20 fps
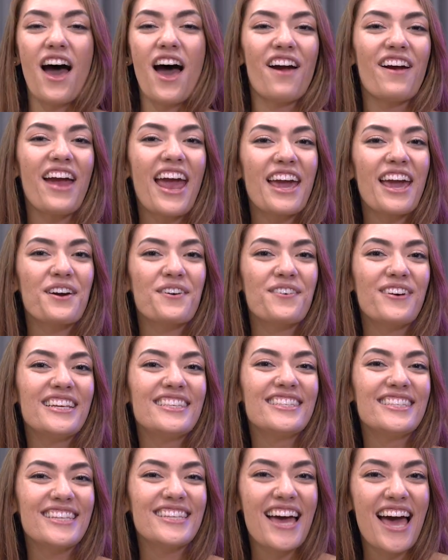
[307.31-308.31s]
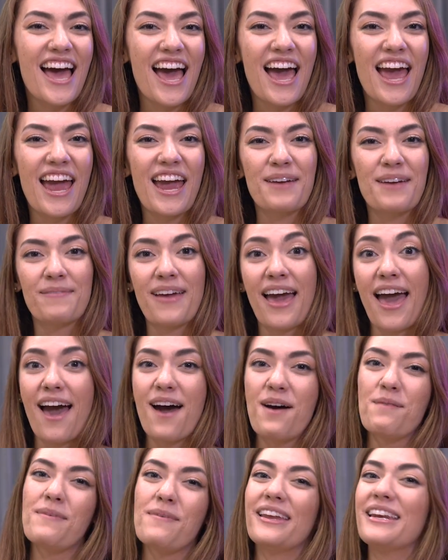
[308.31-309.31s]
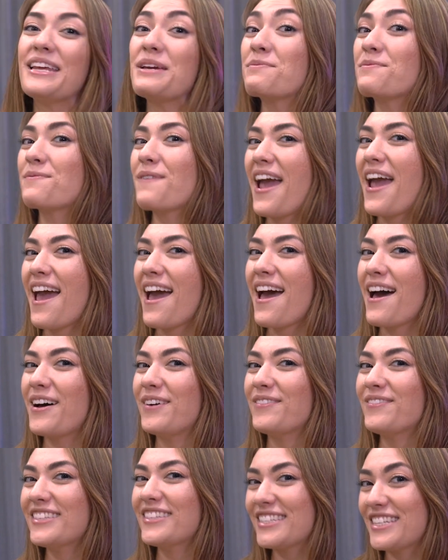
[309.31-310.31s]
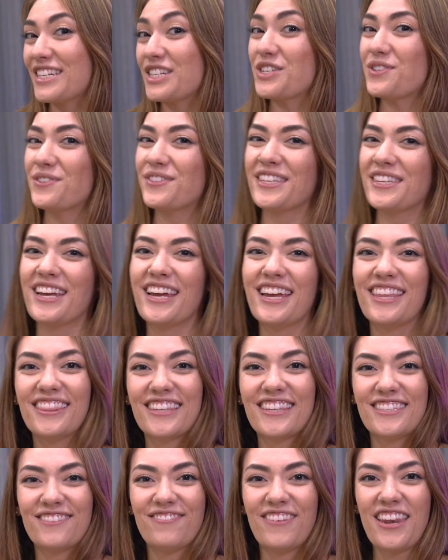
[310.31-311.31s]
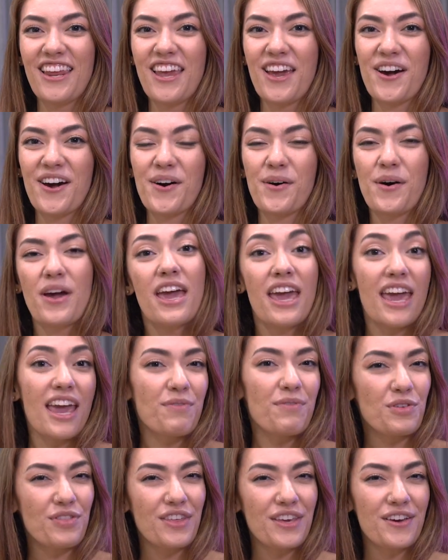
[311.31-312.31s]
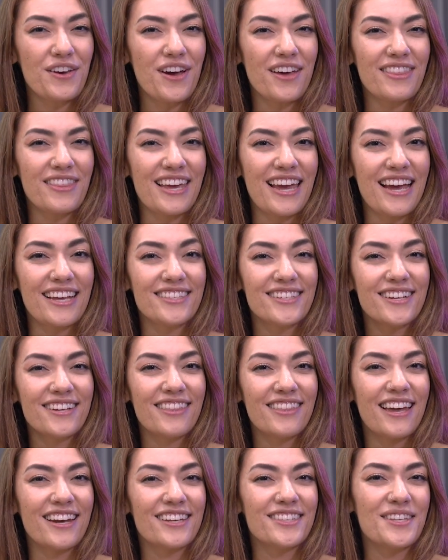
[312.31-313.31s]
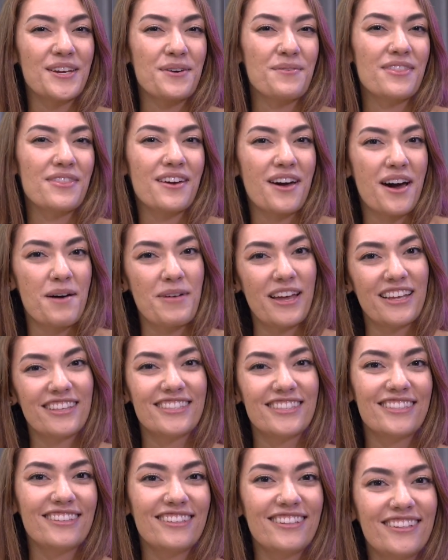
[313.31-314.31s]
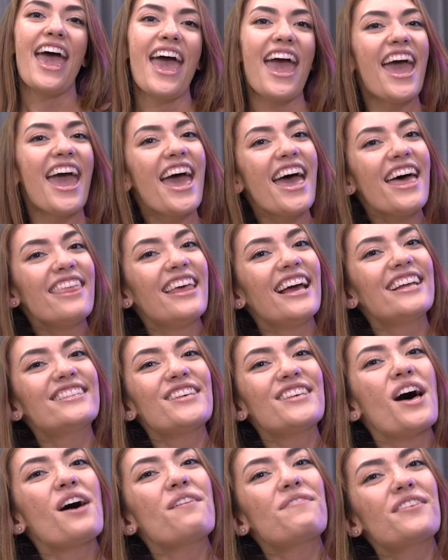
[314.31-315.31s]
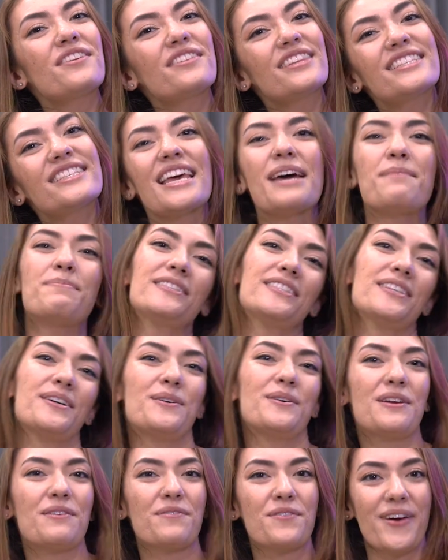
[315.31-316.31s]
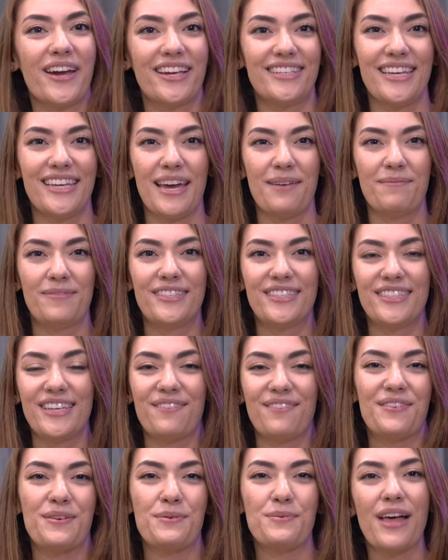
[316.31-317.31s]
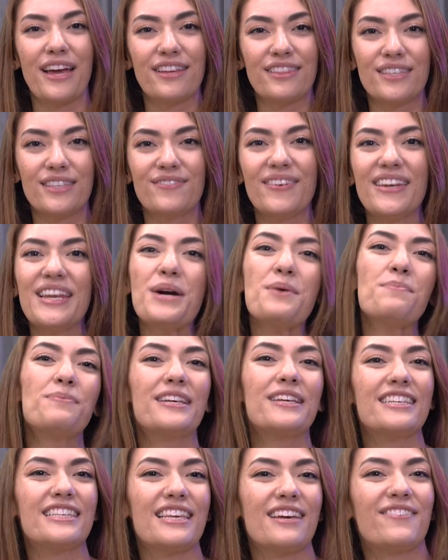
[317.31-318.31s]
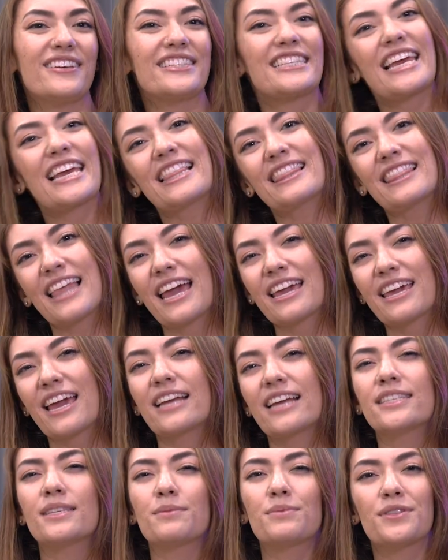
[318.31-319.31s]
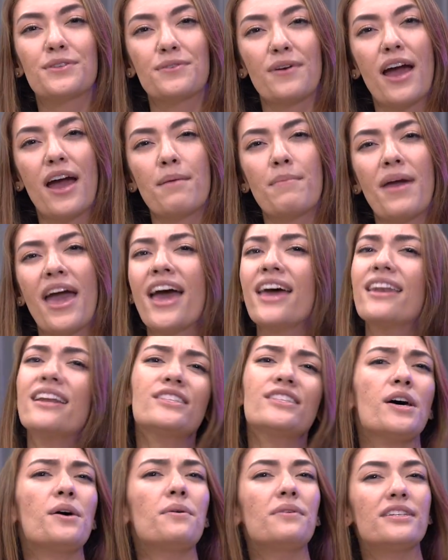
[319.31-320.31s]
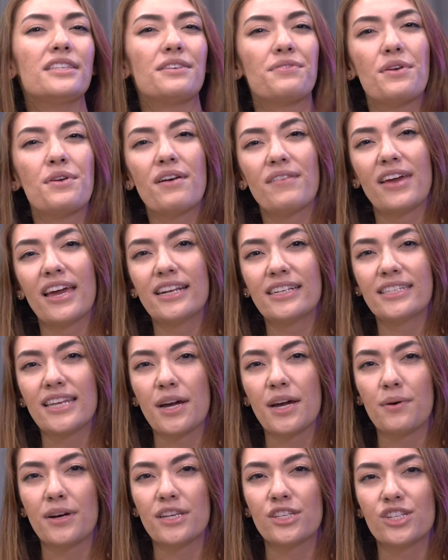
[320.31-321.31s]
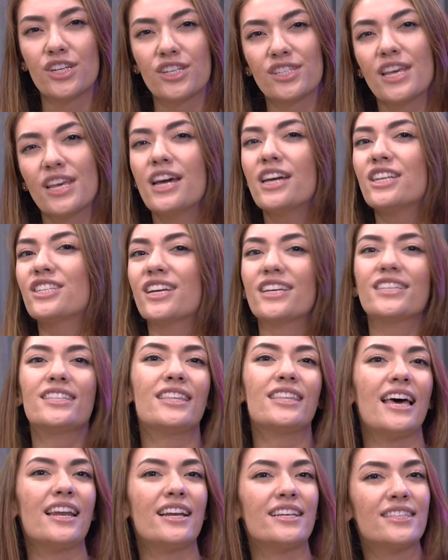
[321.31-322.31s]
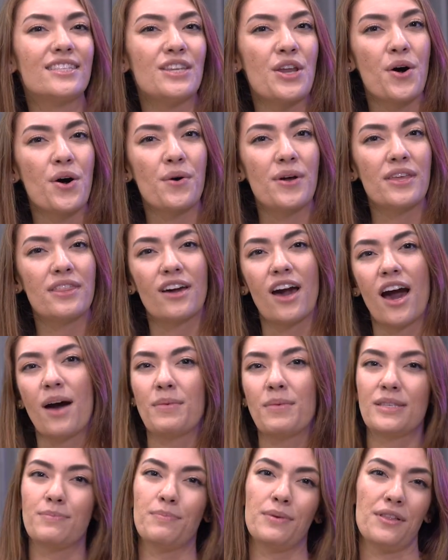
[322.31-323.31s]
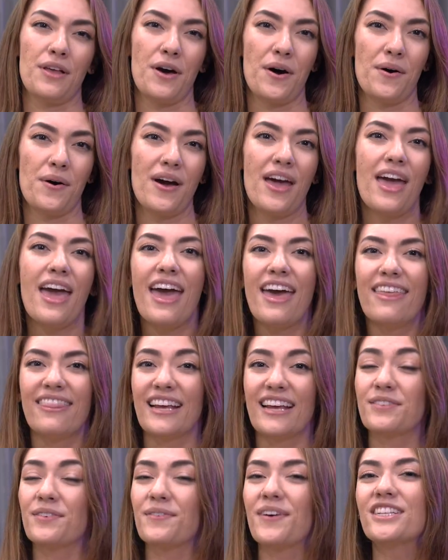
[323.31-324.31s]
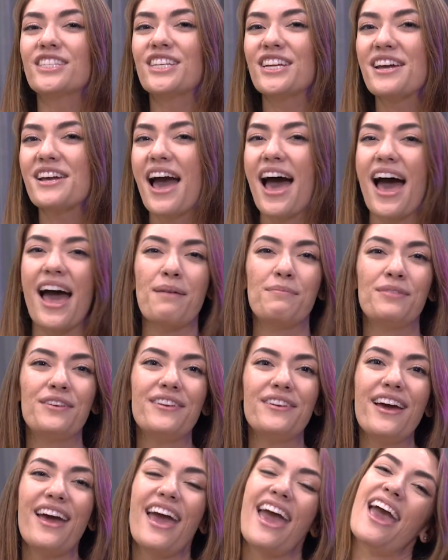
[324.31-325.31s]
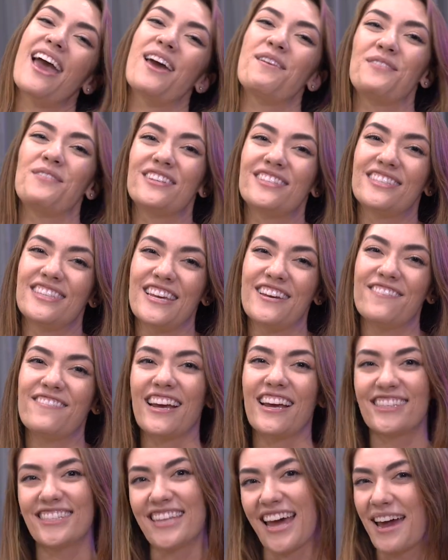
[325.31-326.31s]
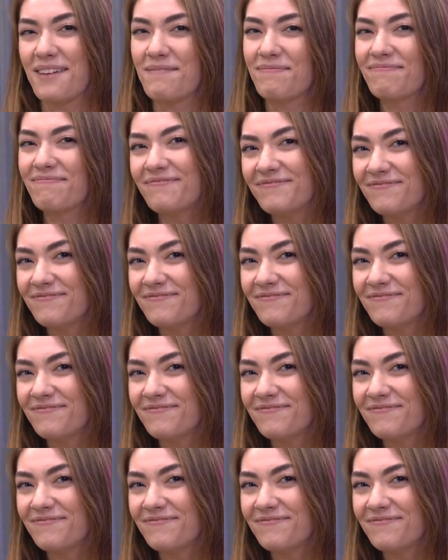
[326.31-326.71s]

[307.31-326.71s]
All right, quiz time. How many rams did you see in this video? If you think you got the answer, let us know in the comments. And that's all for this episode of QuikTIPS. If you like this video, please give us a like and subscribe. And as always, if you have any tech questions, just let us know in the comments below. Thanks for watching. I'm Luna, and we'll see you next time.